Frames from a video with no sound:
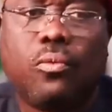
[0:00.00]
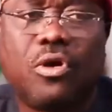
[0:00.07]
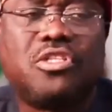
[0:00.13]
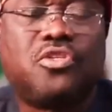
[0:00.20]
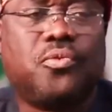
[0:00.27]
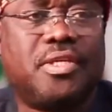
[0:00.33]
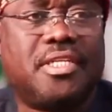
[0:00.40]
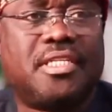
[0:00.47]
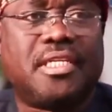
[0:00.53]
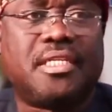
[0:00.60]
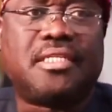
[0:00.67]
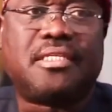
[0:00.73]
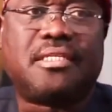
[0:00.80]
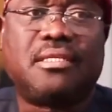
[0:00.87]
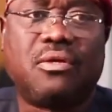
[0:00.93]
What we
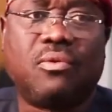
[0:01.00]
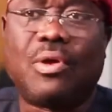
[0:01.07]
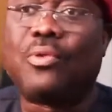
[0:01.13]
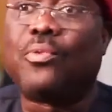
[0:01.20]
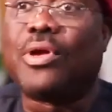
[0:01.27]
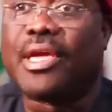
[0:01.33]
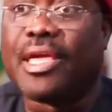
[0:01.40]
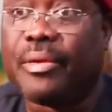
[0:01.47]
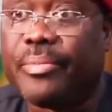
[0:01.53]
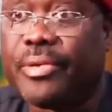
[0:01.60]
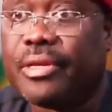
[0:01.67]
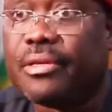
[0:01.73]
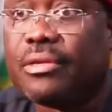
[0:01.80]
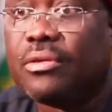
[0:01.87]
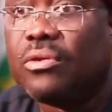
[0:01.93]
did when we
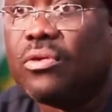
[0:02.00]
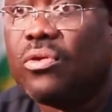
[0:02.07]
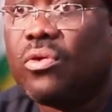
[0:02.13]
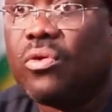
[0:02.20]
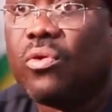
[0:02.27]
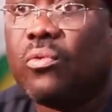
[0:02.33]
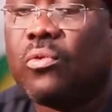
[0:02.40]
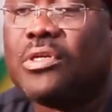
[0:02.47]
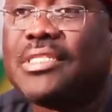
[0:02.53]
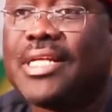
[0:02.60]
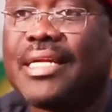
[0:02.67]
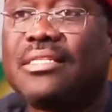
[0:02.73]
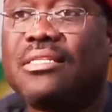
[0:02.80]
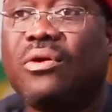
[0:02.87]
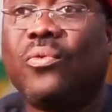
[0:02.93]
came in was
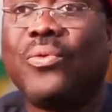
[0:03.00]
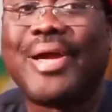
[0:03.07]
that